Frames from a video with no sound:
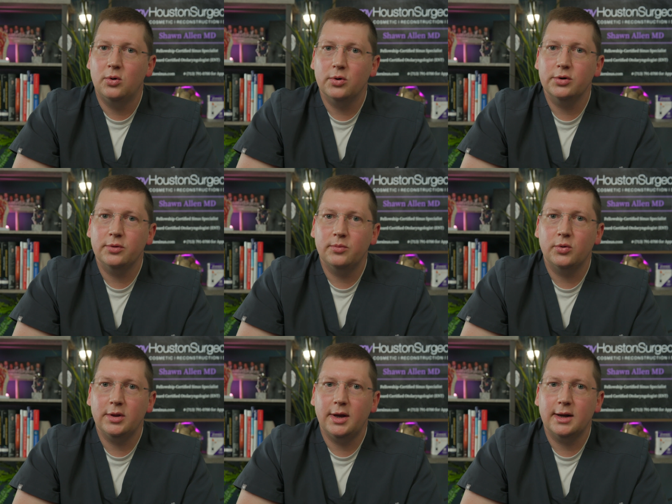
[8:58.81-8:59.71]
or you're
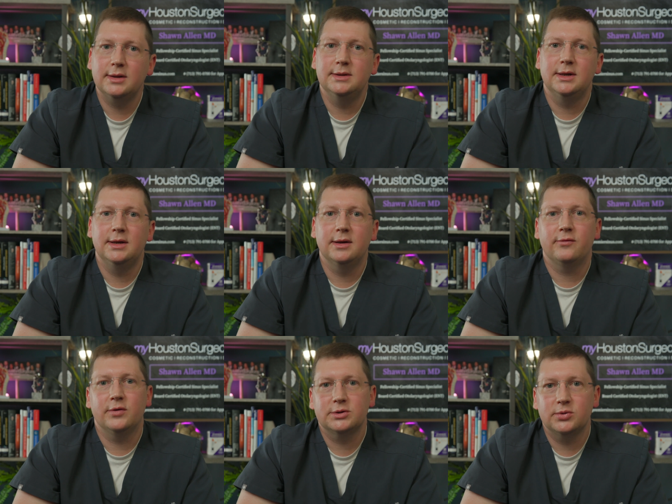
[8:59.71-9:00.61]
more likely to end up
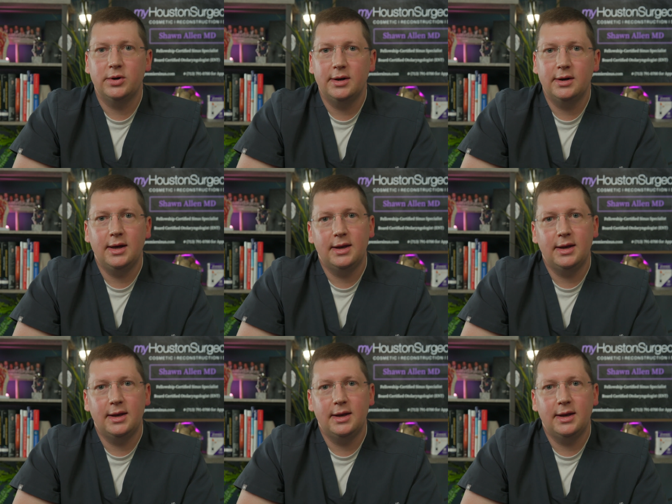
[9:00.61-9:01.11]
frustrated